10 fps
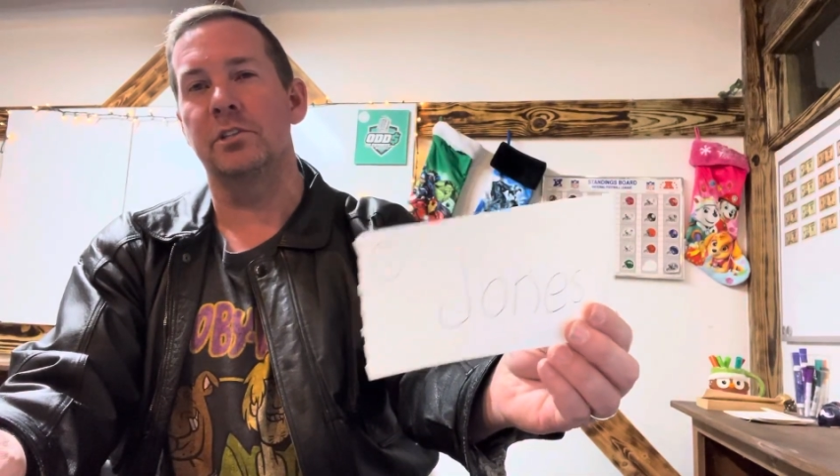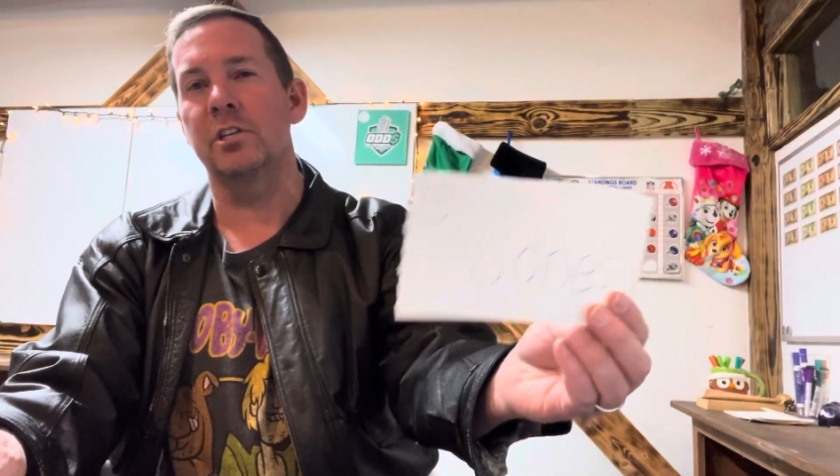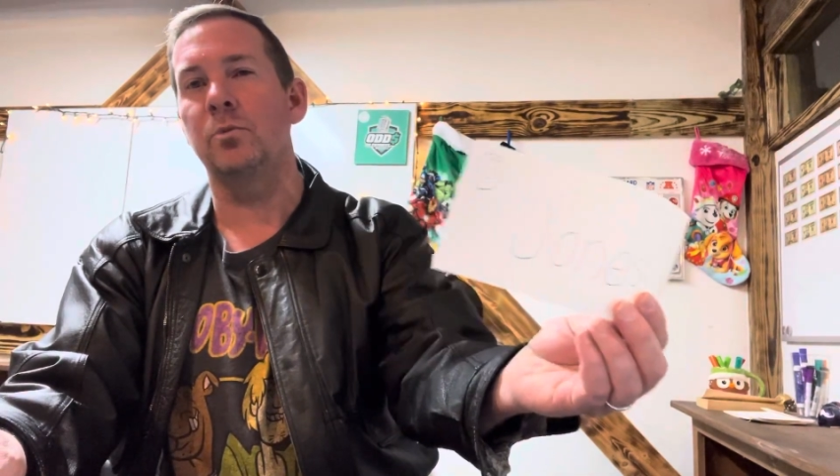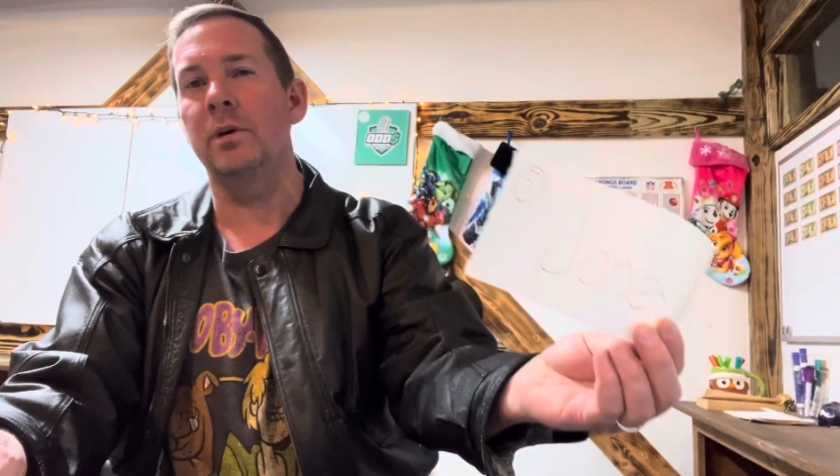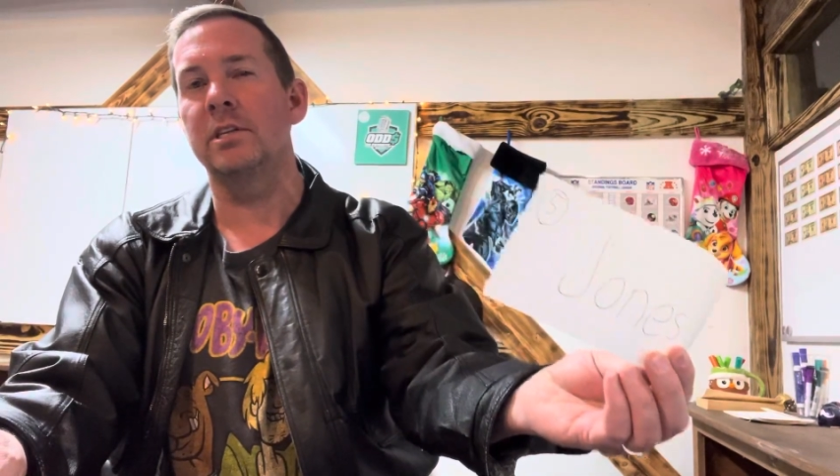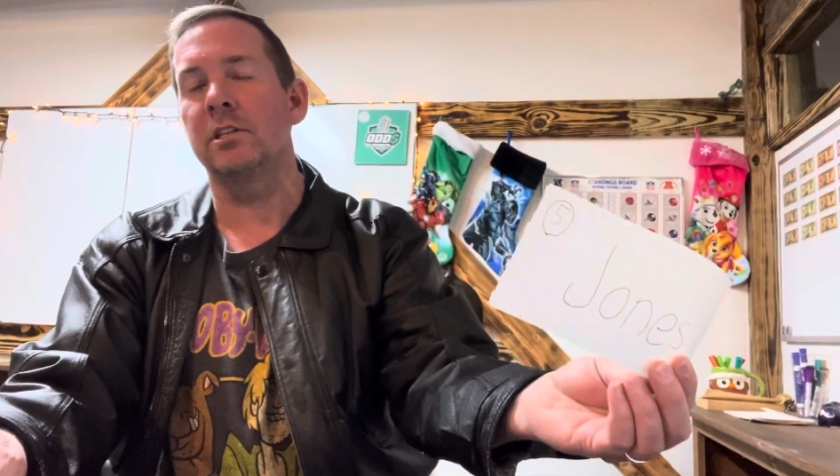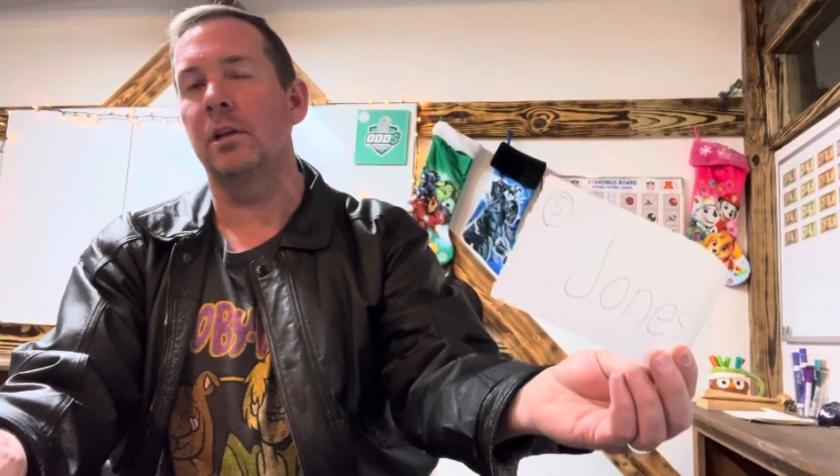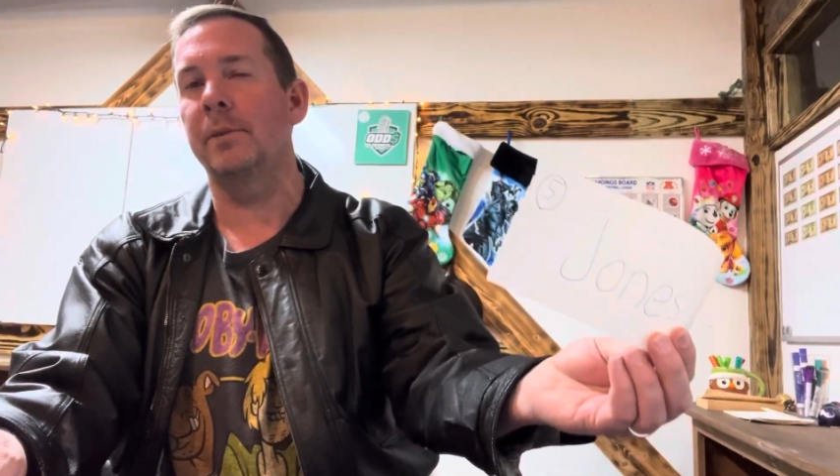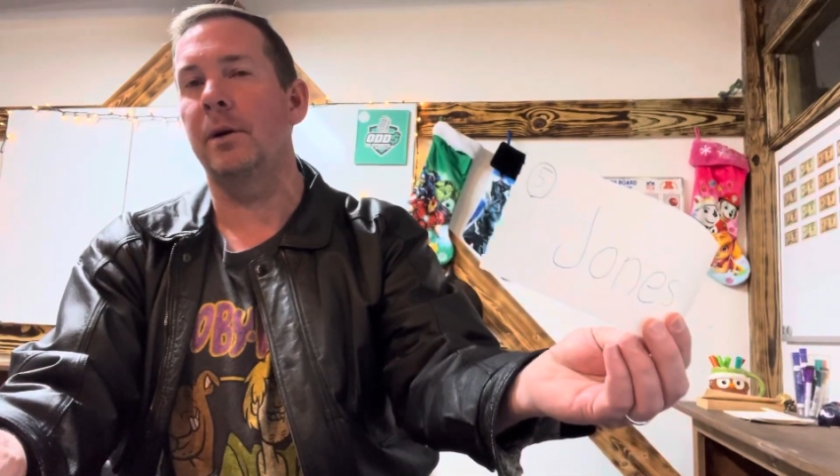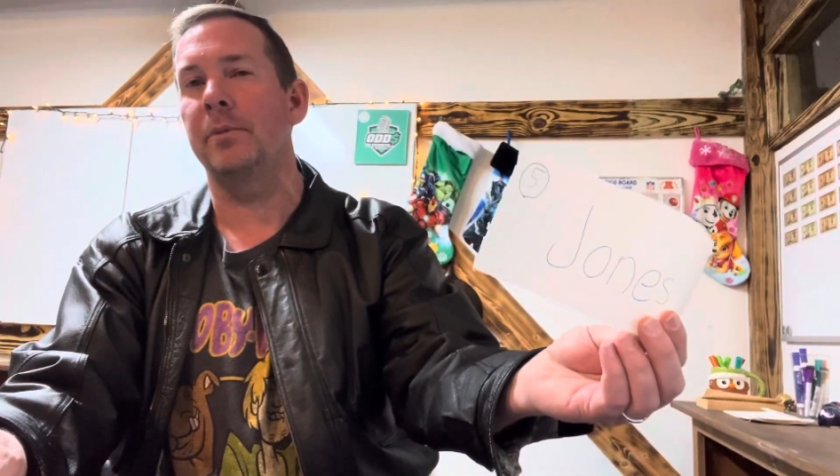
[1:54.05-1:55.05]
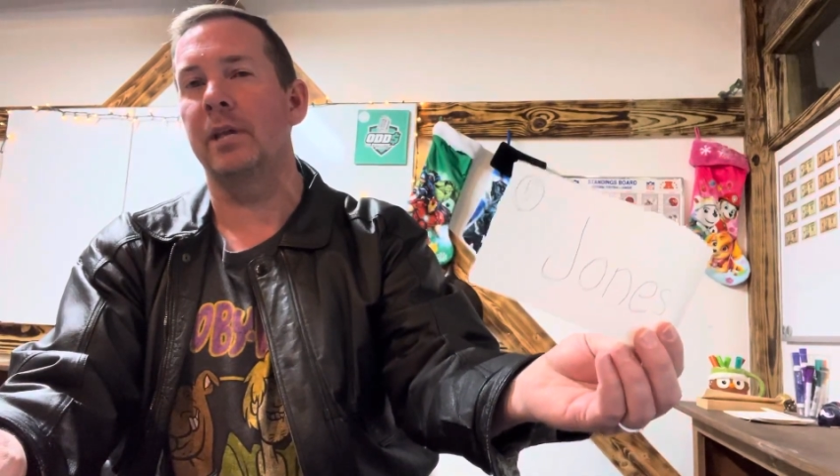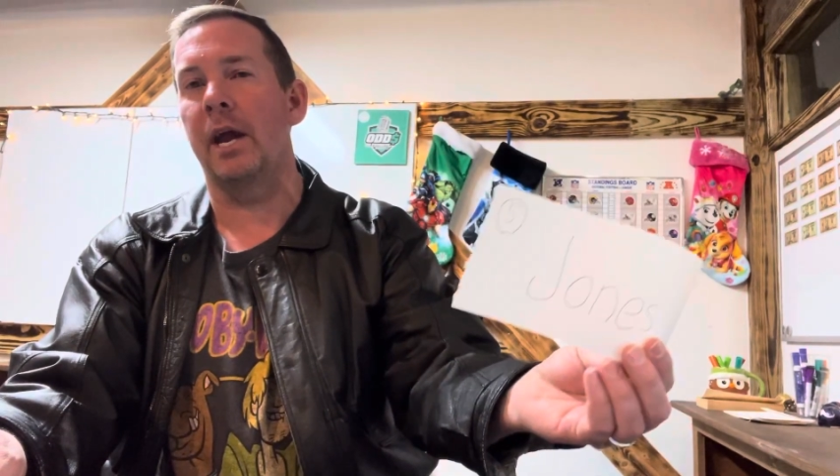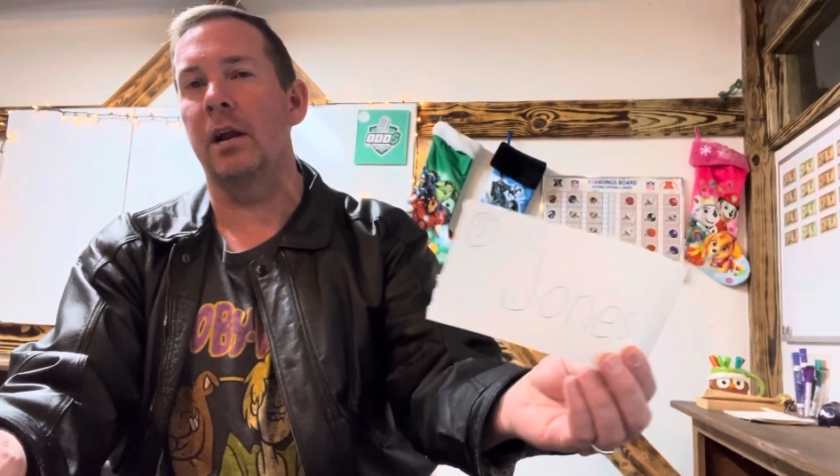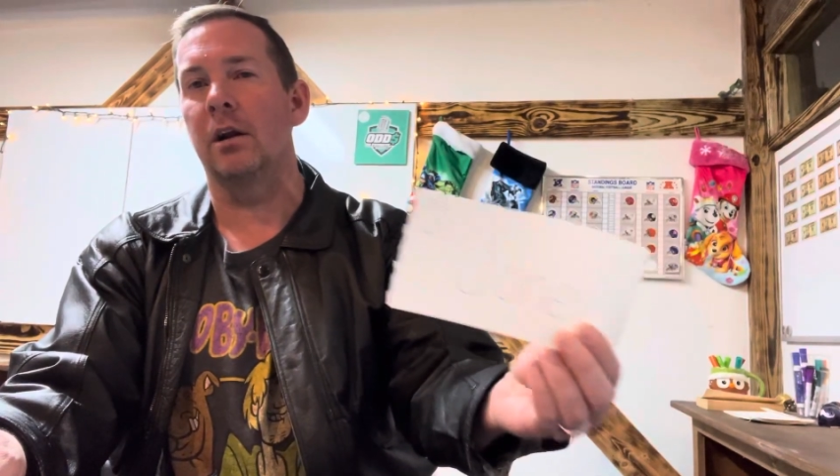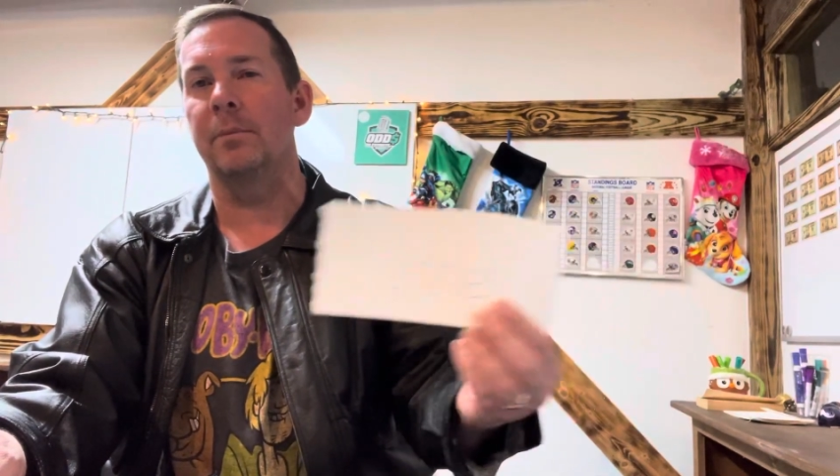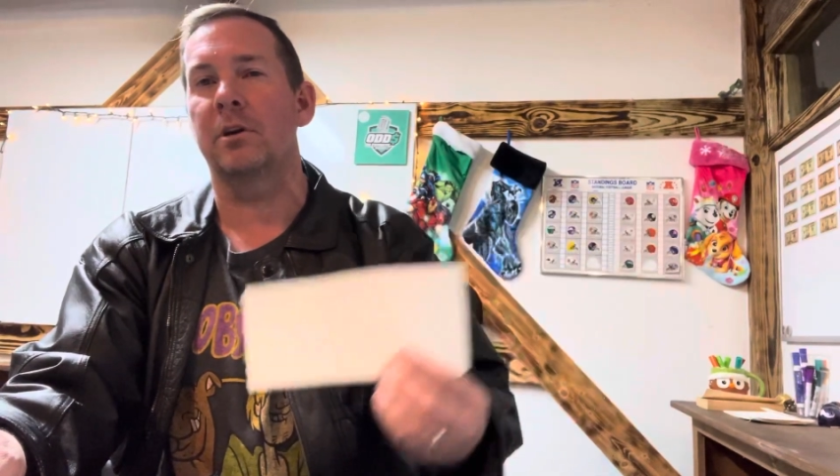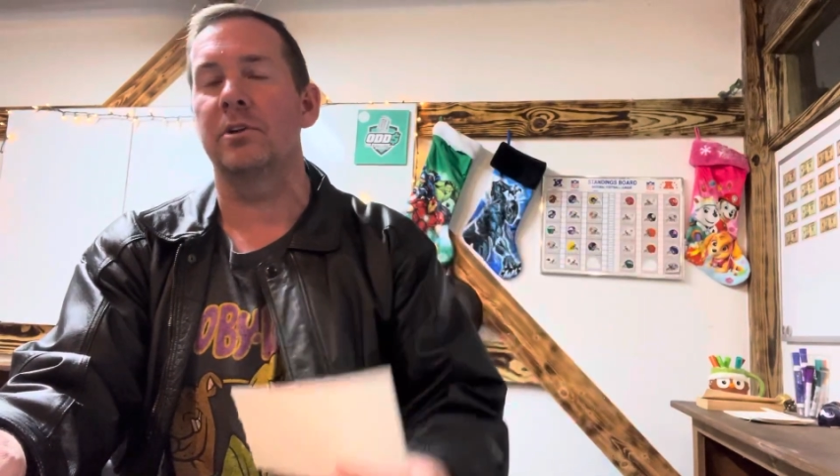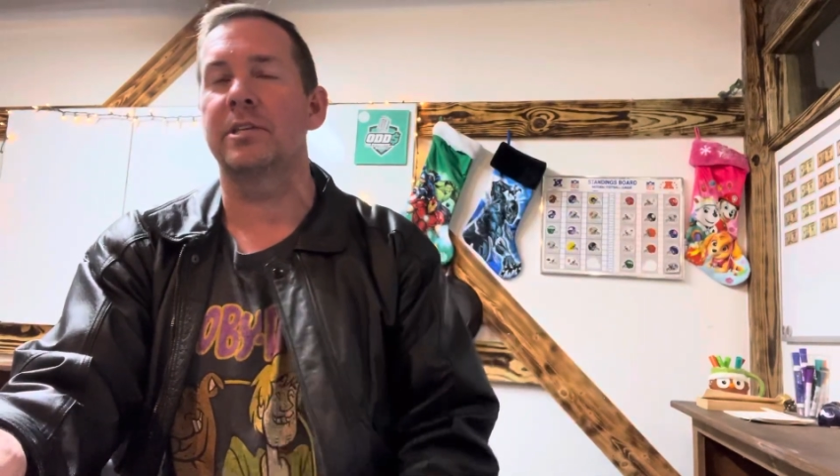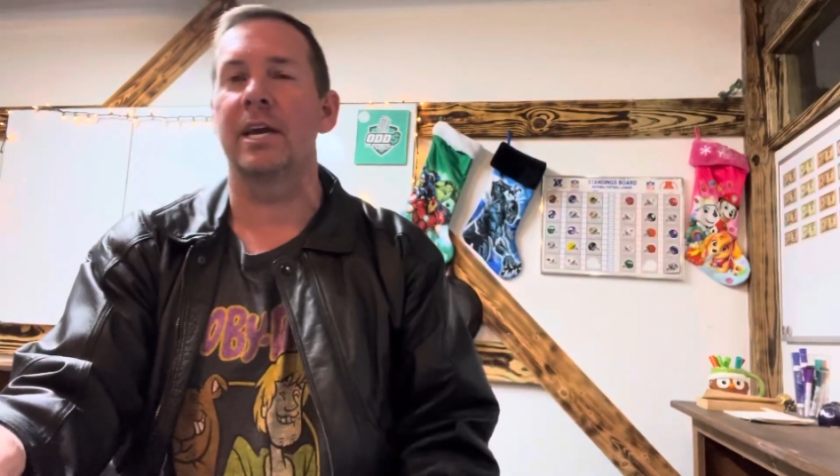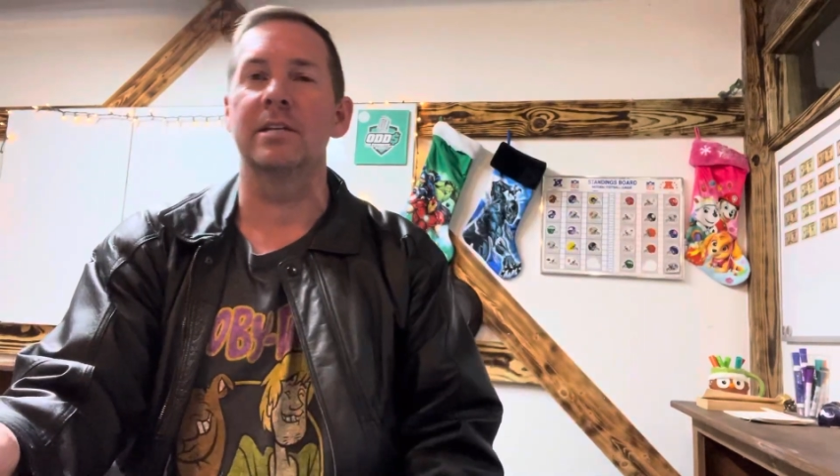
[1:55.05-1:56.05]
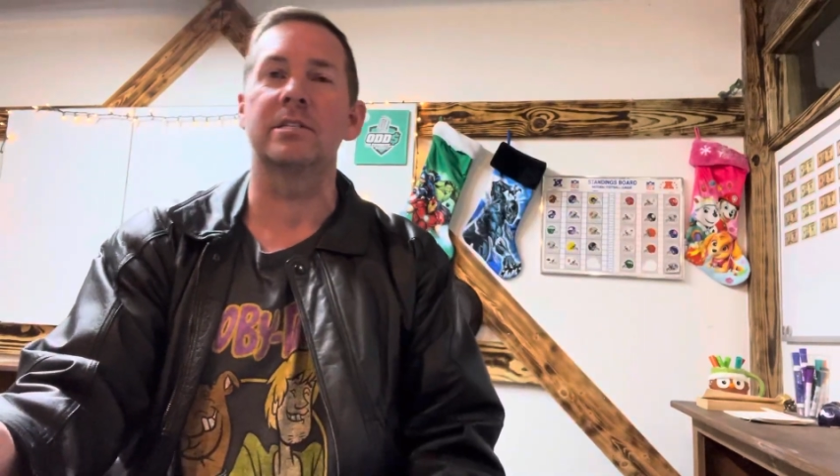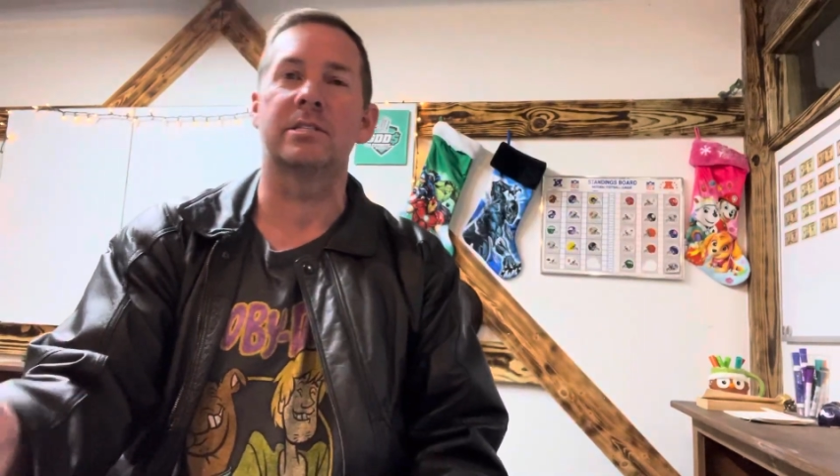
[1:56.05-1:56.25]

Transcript: This one is a little bit up in the air because Kansas